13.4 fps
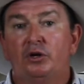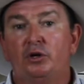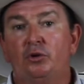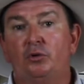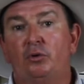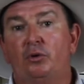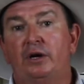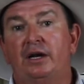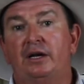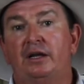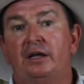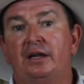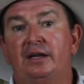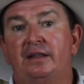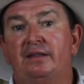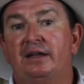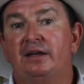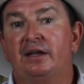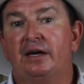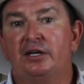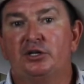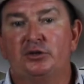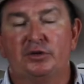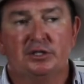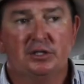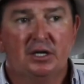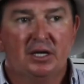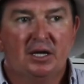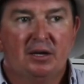do anything dangerous.